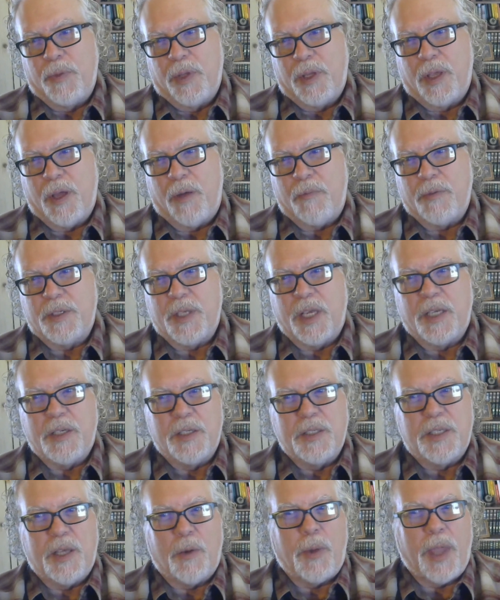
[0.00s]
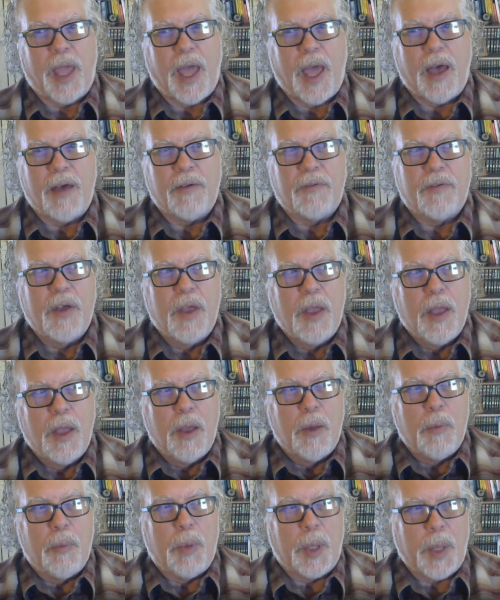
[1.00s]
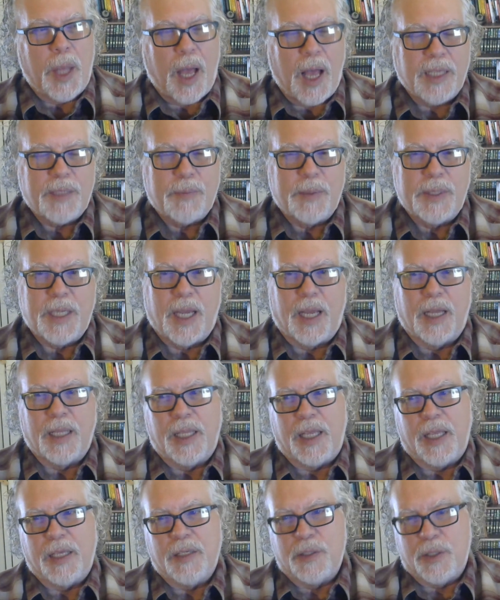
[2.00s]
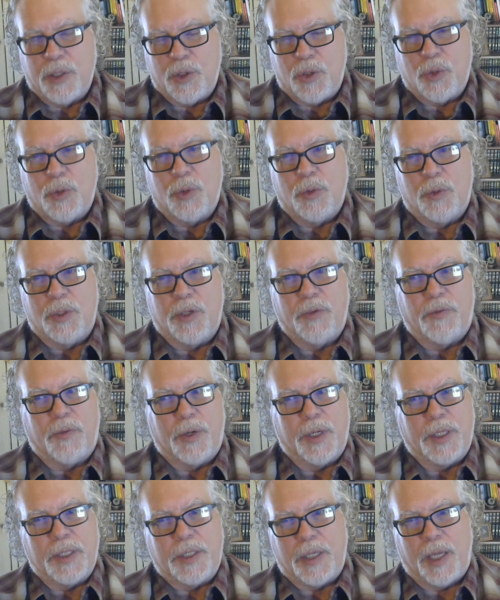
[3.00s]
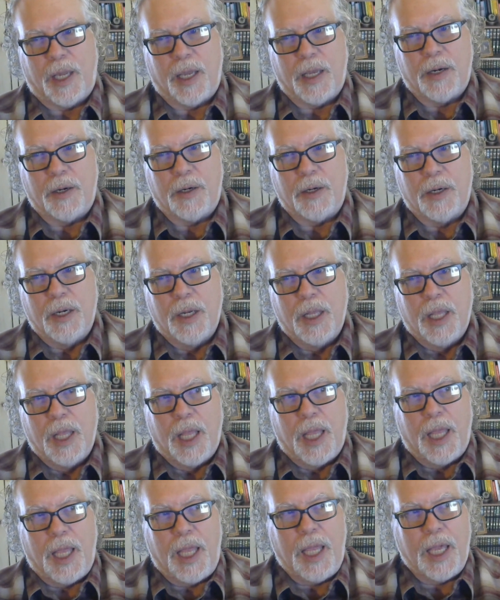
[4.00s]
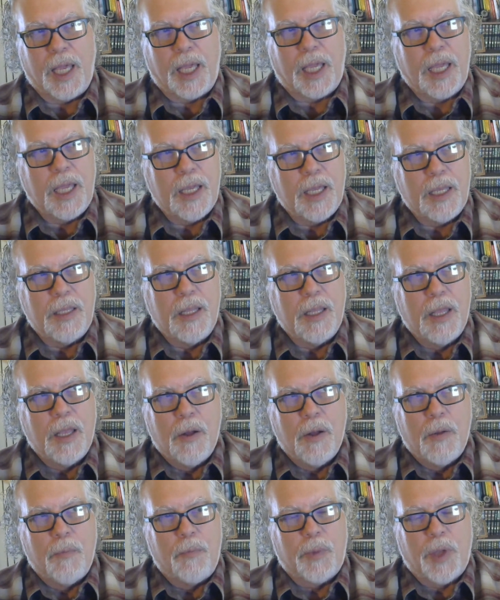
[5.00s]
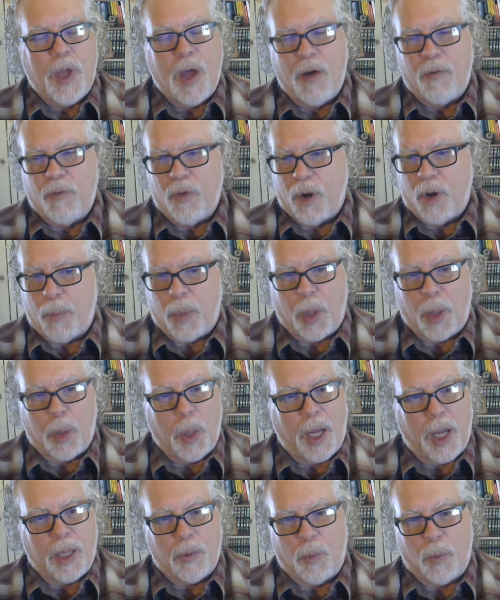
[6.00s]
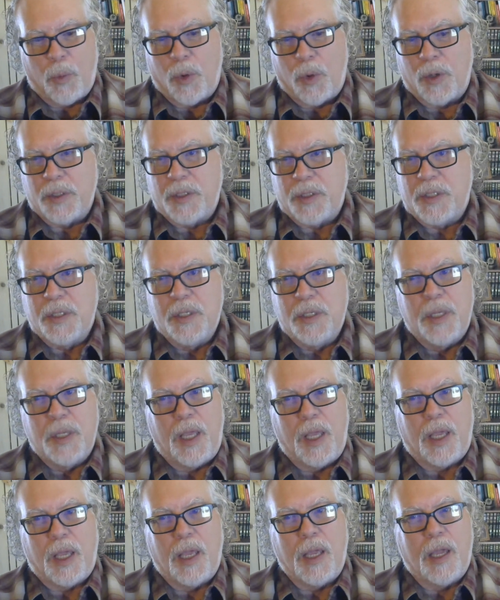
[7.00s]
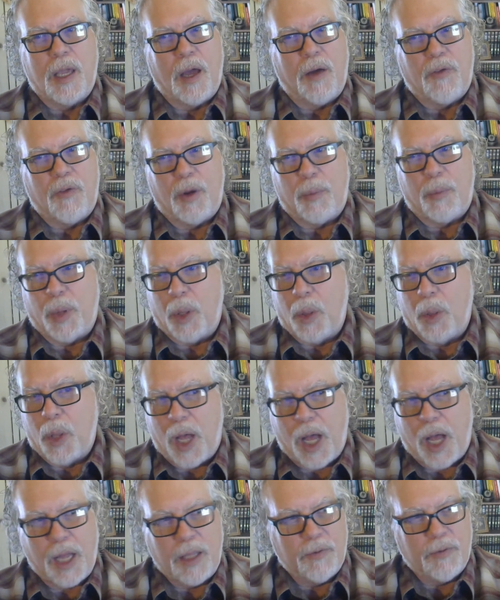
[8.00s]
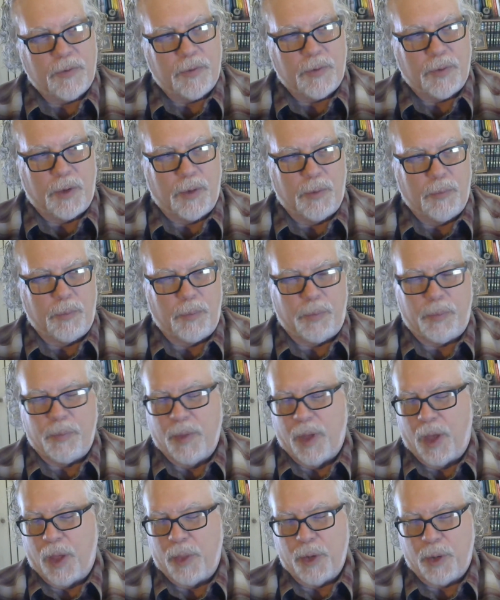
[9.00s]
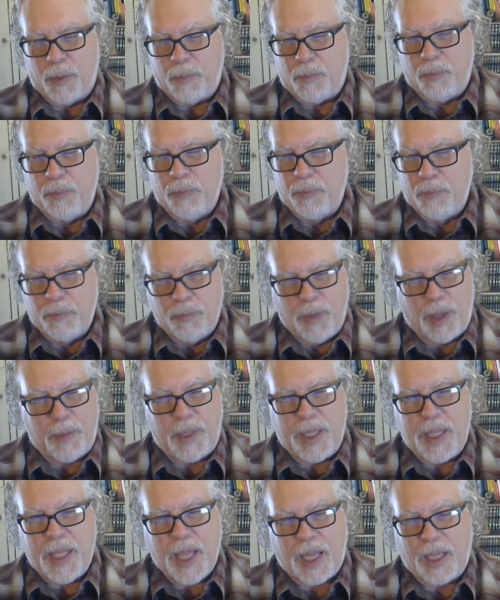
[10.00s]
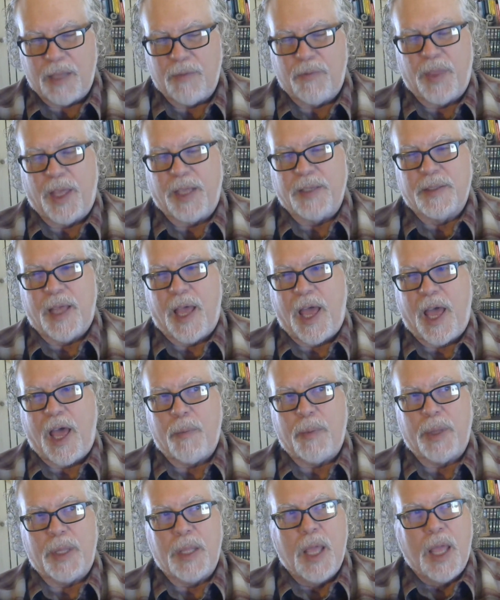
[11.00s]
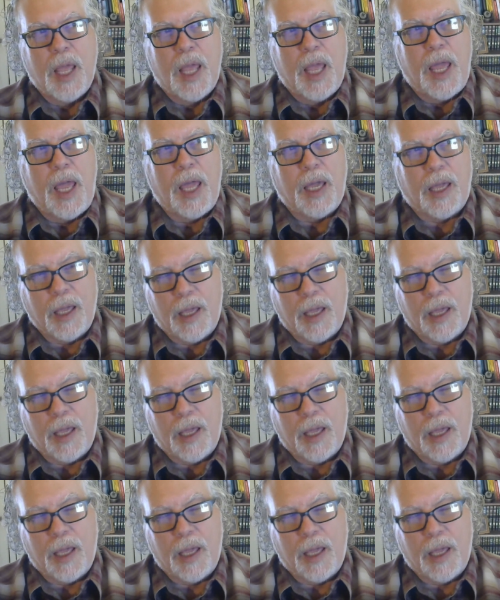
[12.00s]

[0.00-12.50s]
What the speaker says: conversations that we have, but hospitality is the true differentiator. It can cover up a lot of words. It can cover up a lot of other maybe negative things that happen. It